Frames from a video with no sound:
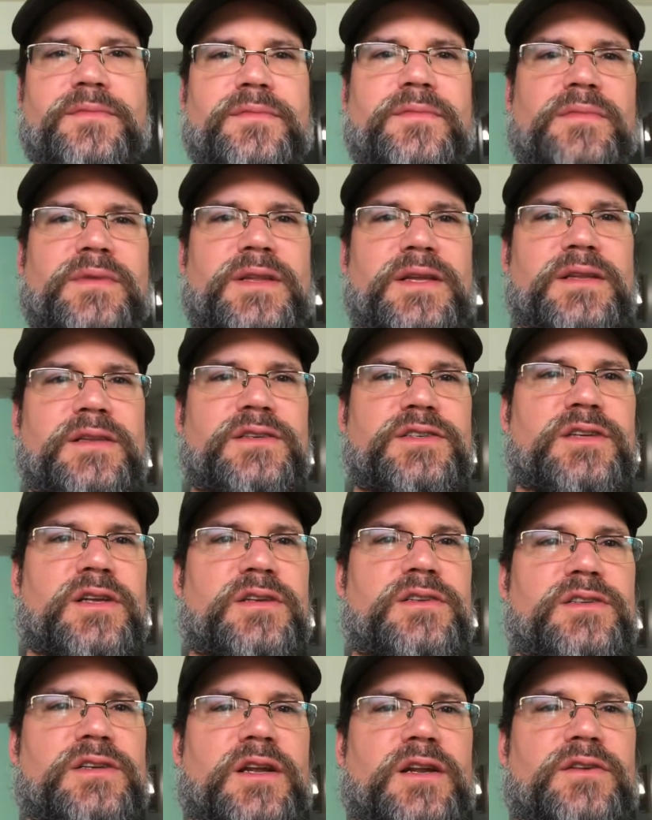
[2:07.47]
the
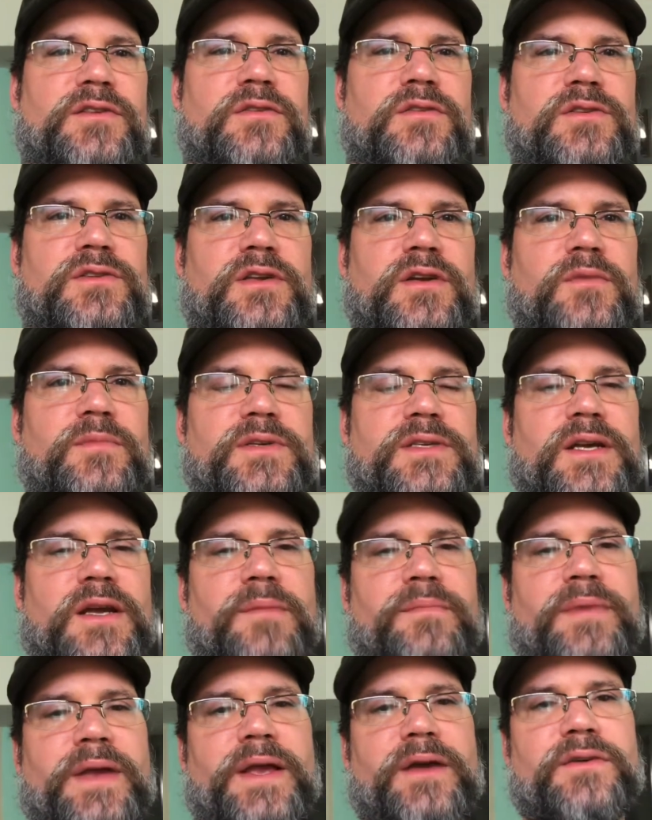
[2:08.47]
sunshine looks like almost like a pale